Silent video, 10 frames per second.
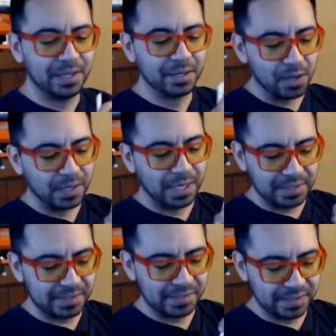No, like
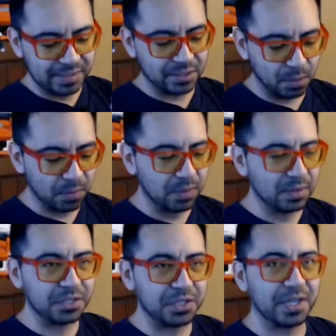this is like total
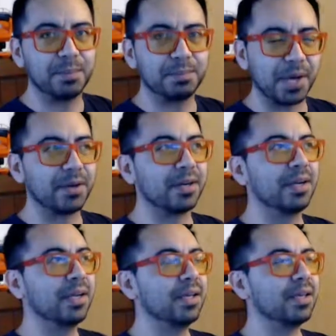legit butter